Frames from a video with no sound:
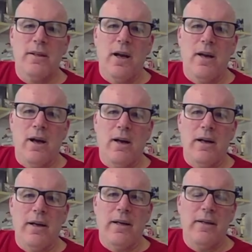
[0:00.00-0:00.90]

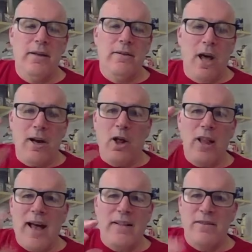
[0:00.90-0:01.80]
Not all
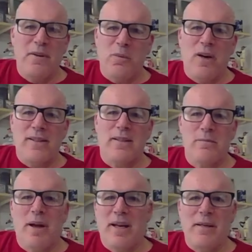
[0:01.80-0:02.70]
active at once
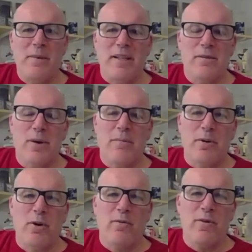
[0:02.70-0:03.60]
by any means, right?
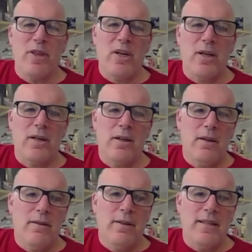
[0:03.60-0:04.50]
But over the
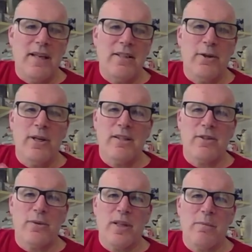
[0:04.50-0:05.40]
10-year
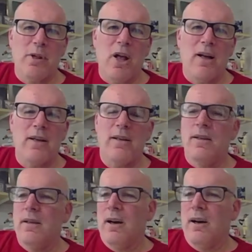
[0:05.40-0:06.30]
history of the blog,
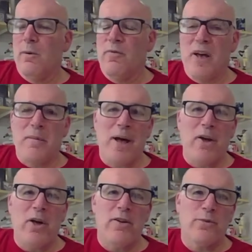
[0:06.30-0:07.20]
we've had about
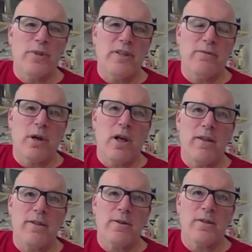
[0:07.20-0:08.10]
100 different
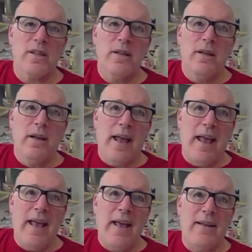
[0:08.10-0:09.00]
authors,
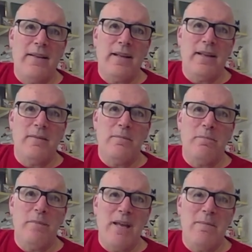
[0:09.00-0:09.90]
and it
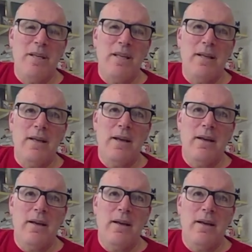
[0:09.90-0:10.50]
may be